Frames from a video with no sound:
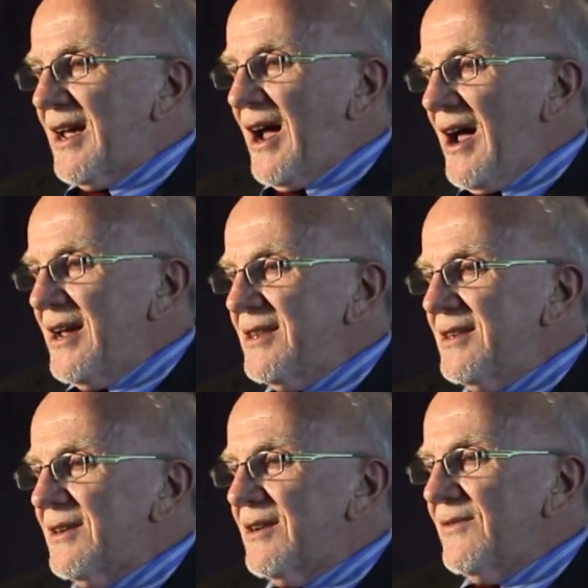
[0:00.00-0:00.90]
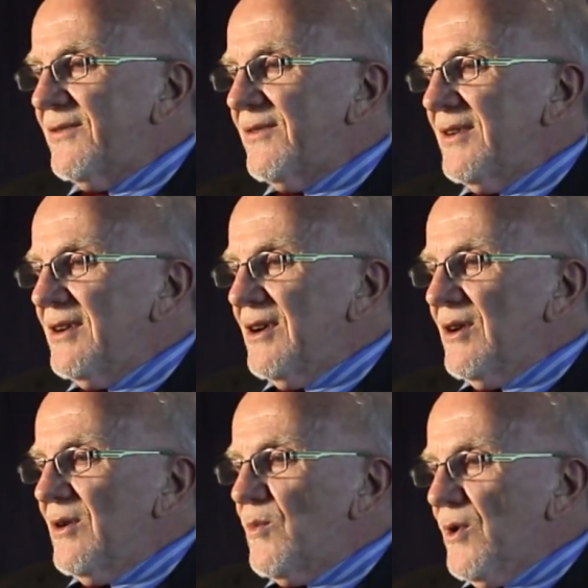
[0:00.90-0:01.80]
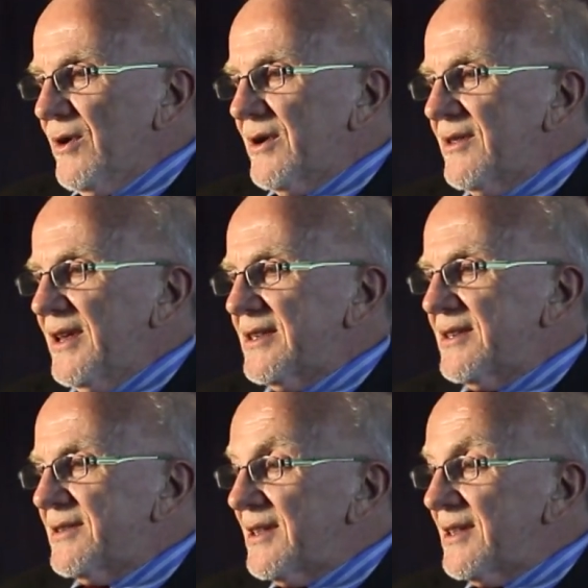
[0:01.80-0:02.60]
kind of work that's